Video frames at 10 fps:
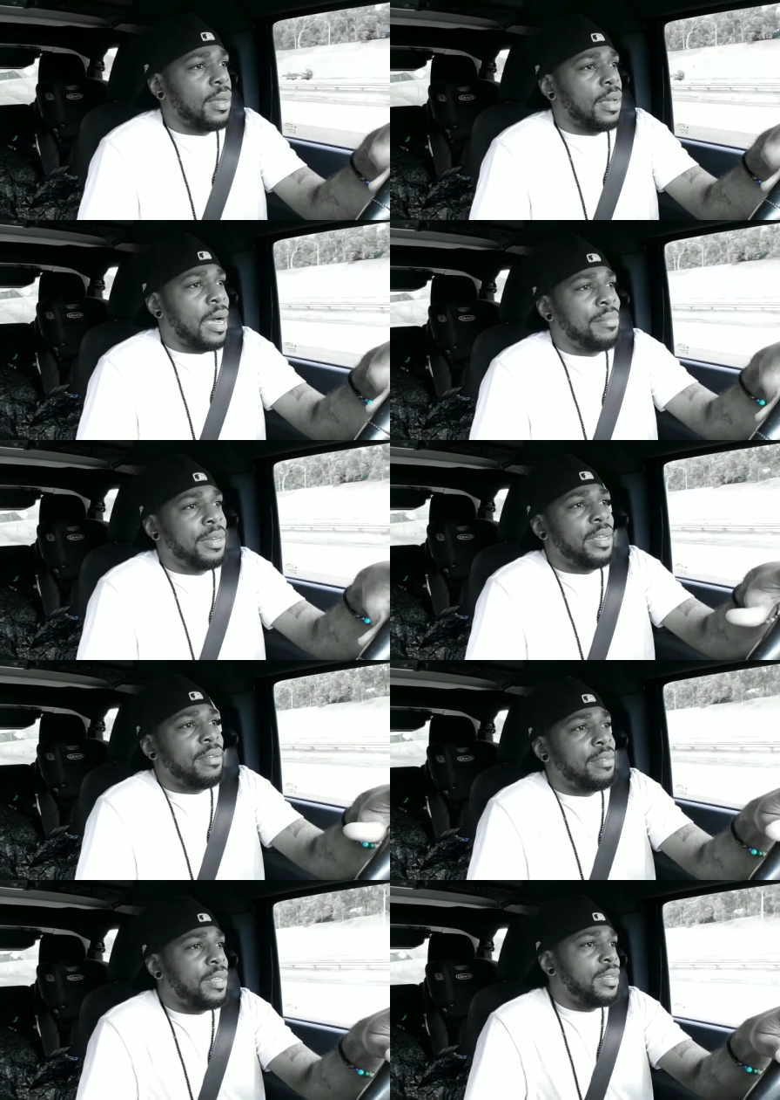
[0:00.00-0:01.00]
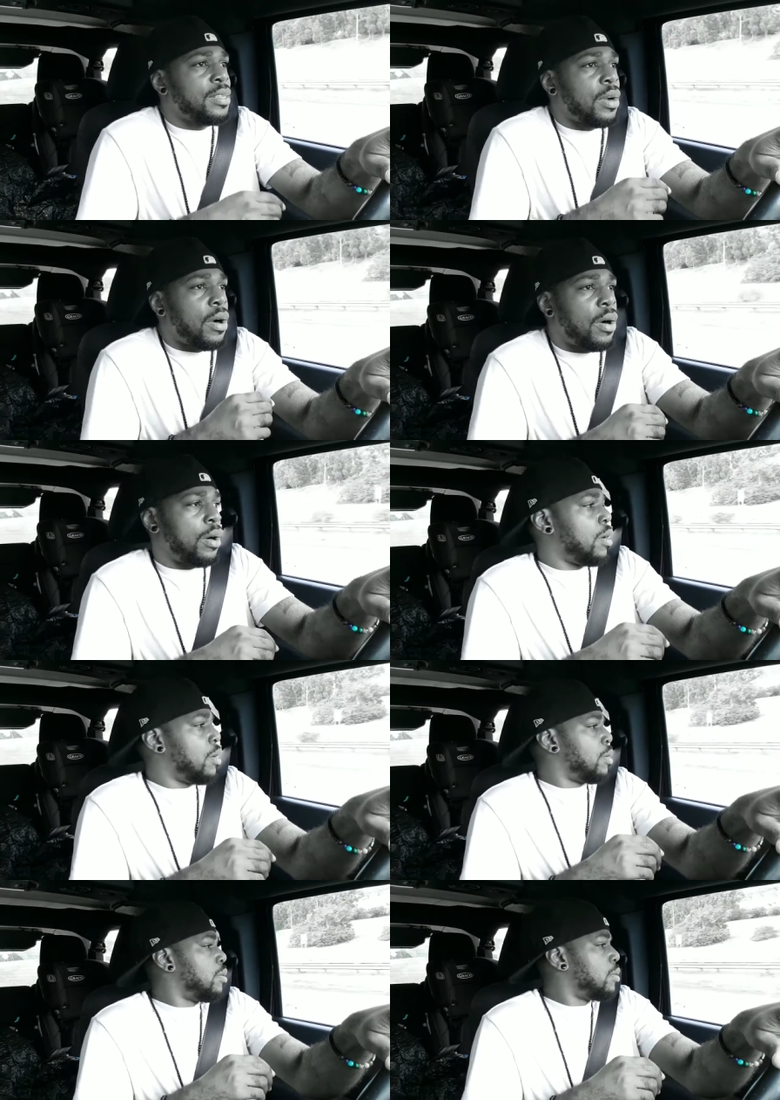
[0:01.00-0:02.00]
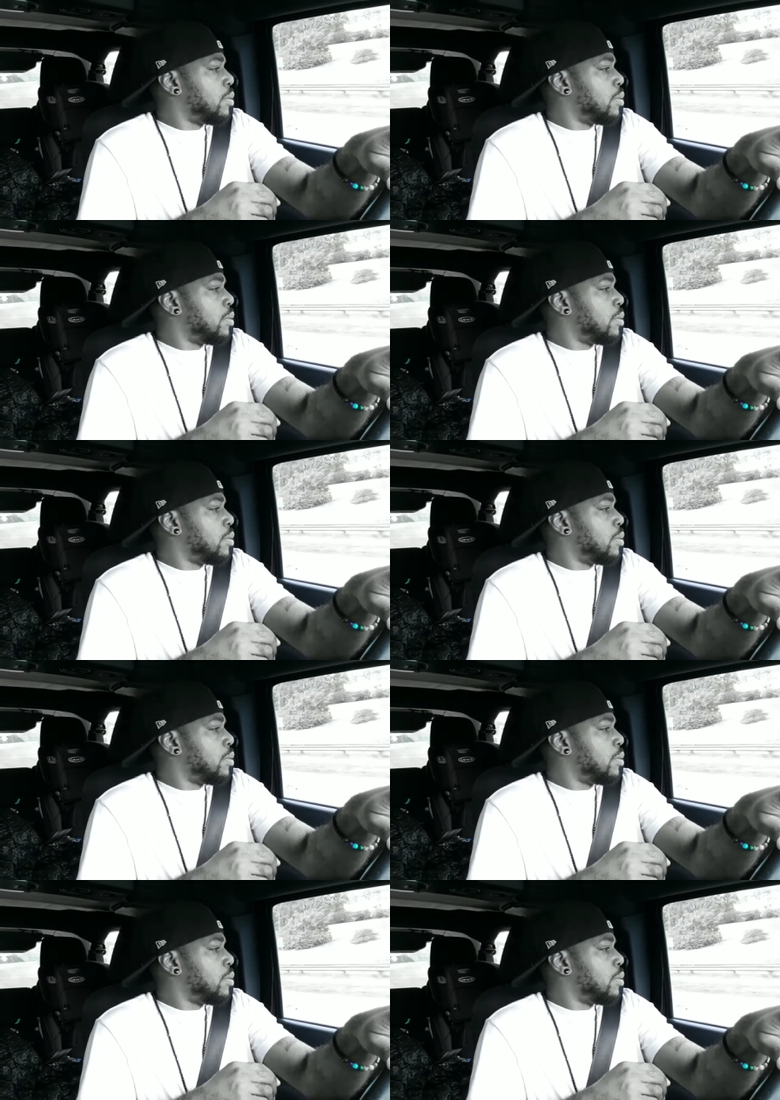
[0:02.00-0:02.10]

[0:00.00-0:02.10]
I believe these are all